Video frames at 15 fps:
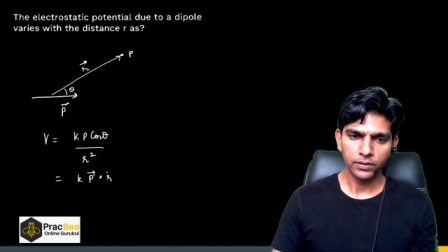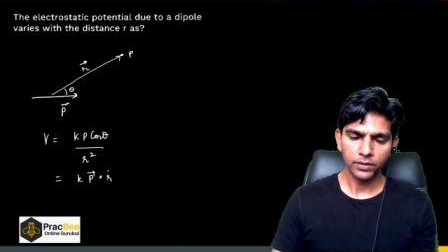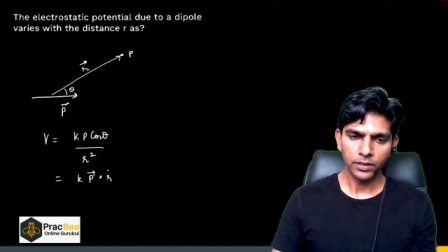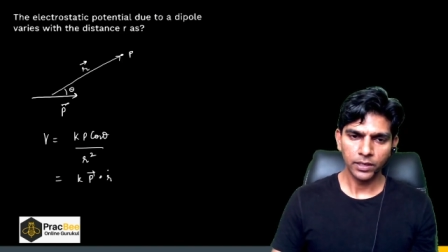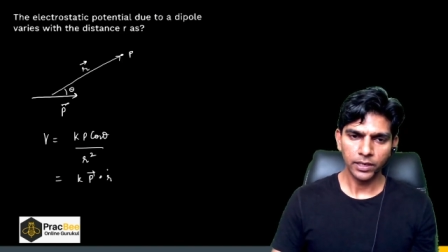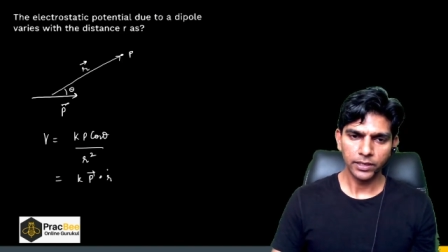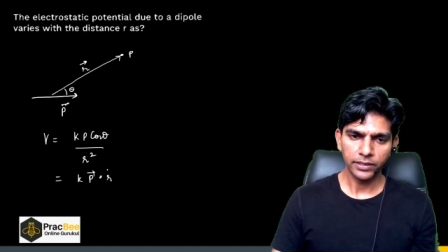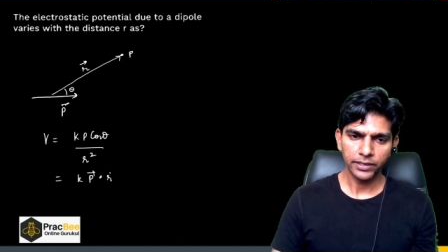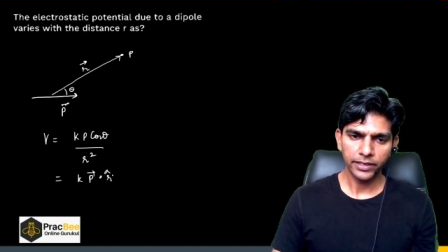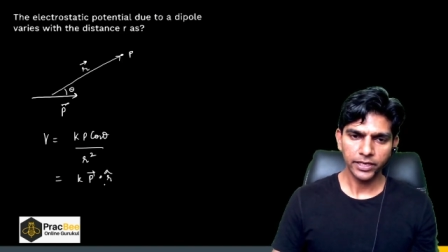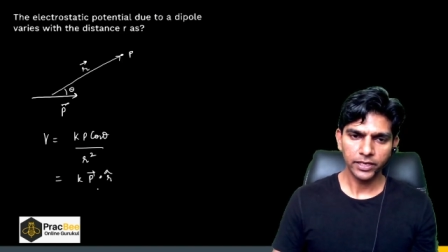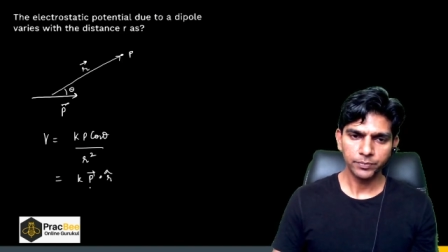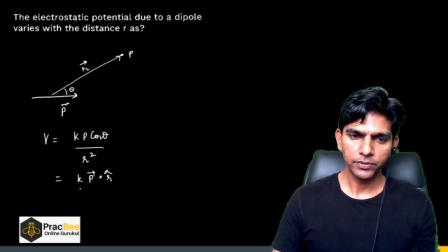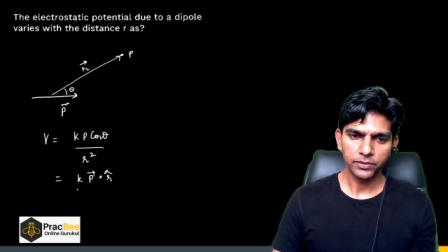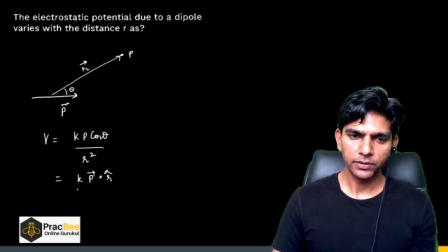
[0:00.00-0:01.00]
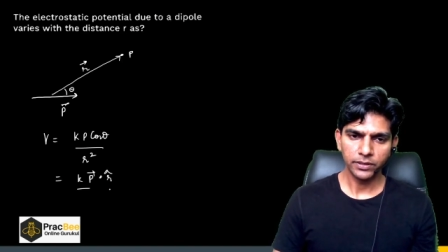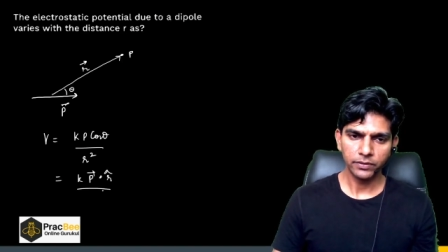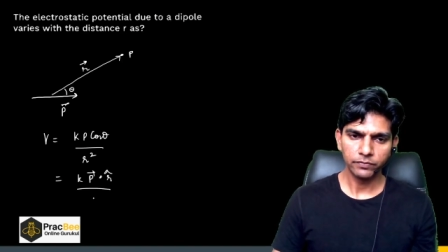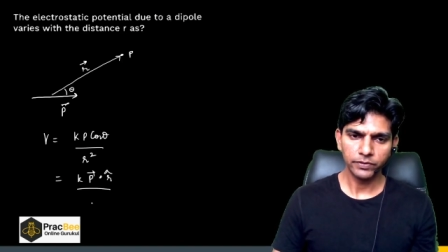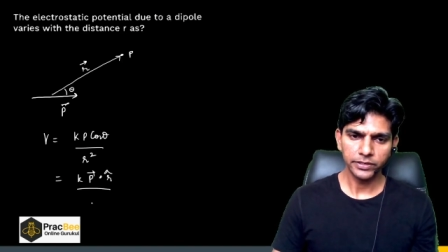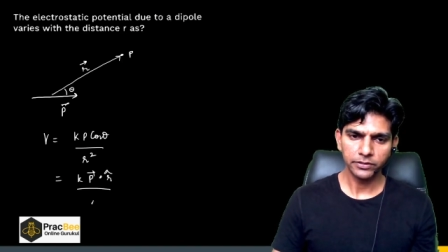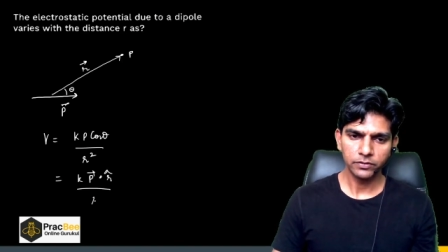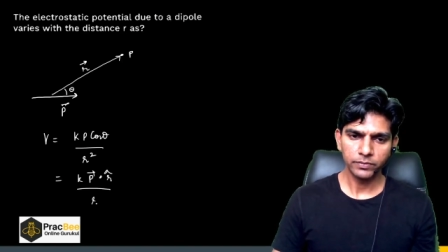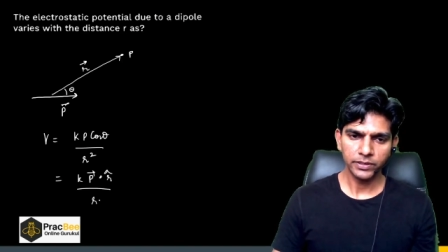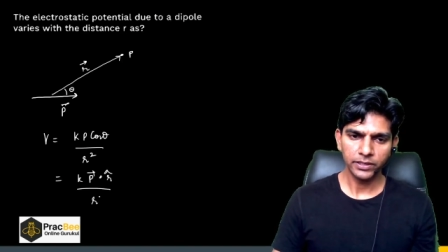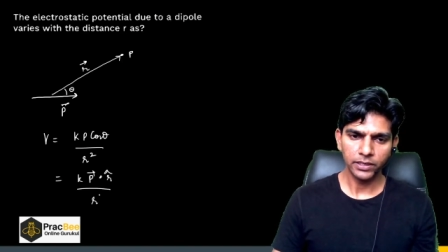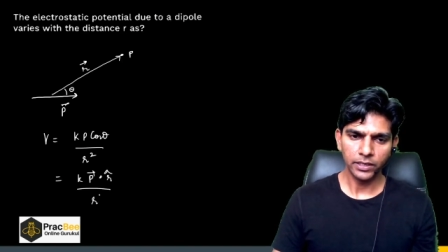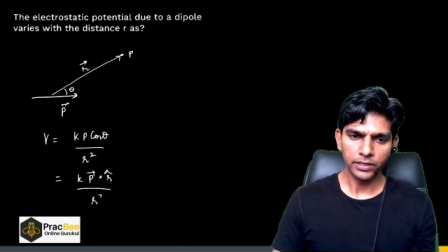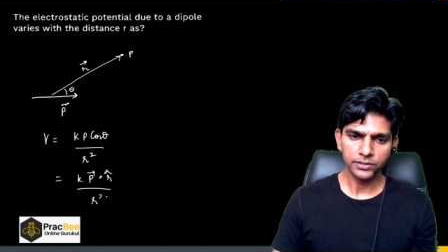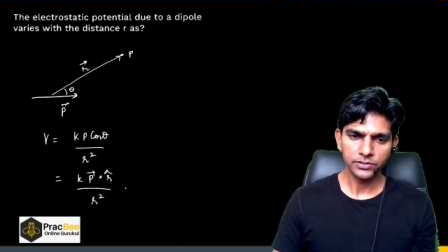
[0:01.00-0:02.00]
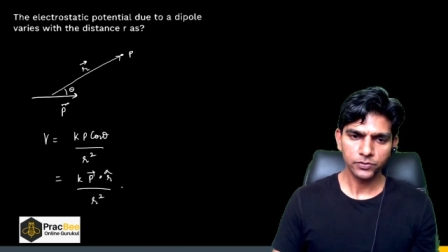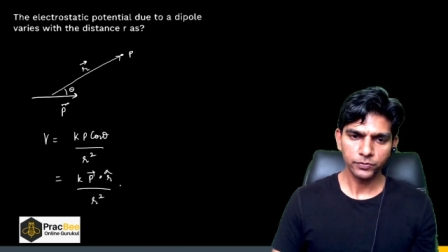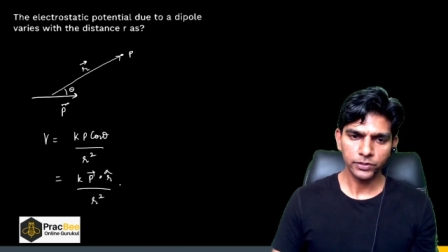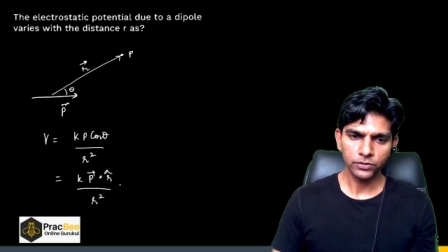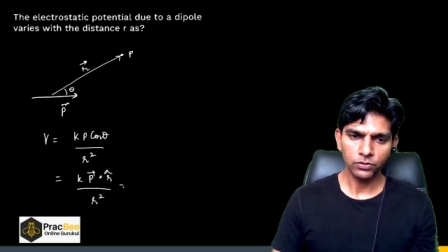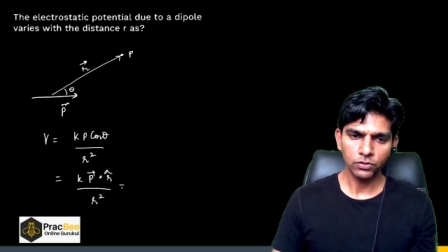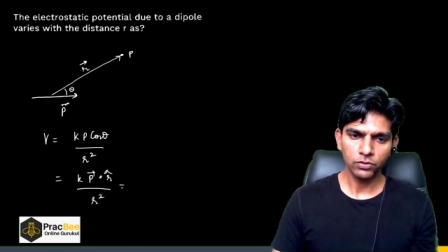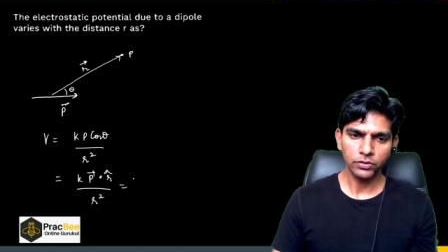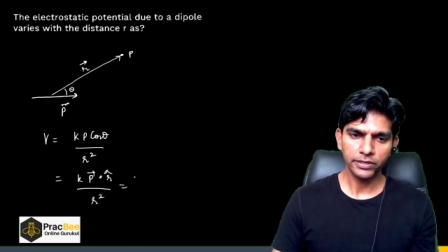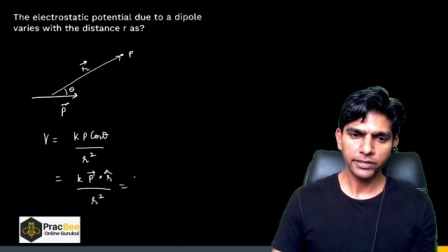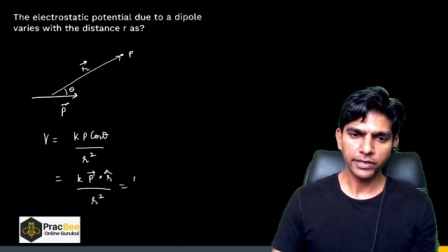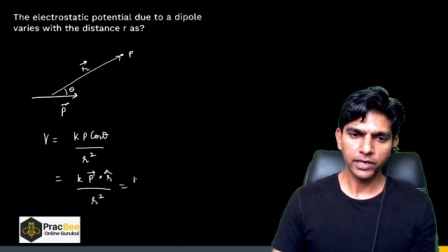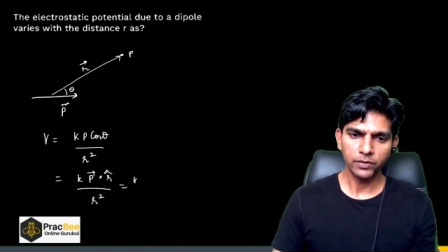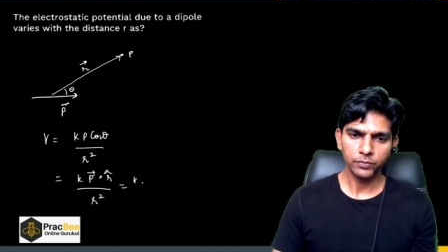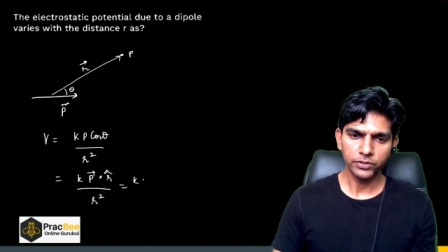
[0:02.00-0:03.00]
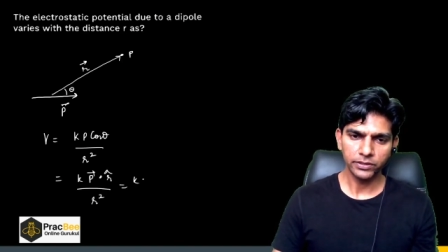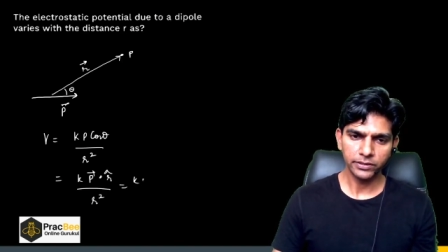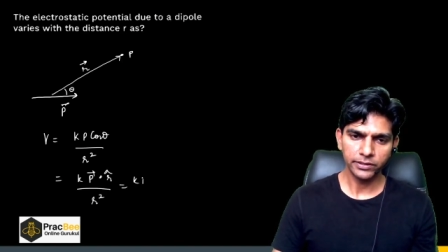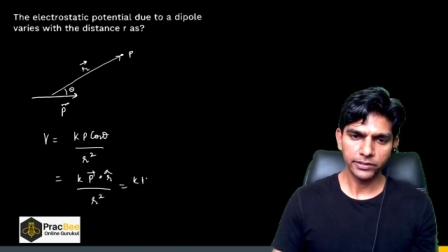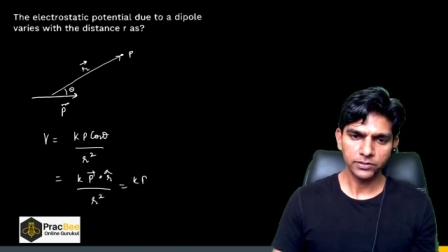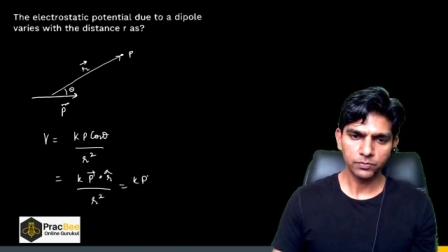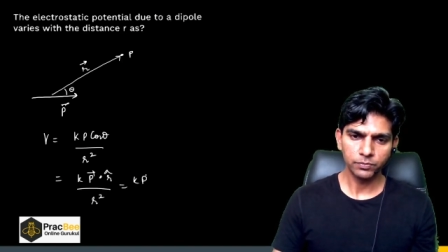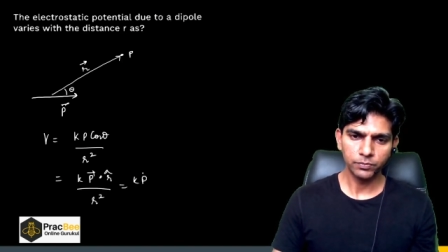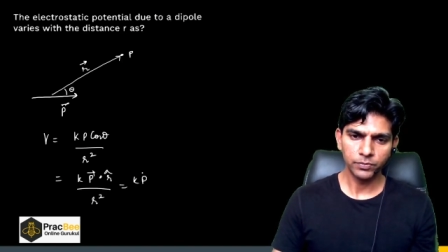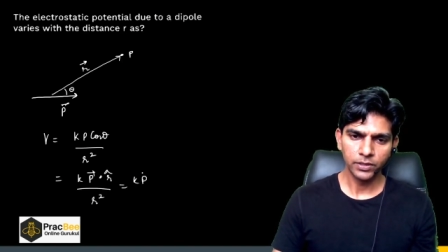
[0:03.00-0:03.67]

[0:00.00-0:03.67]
r cap divided by r square, or it can be written as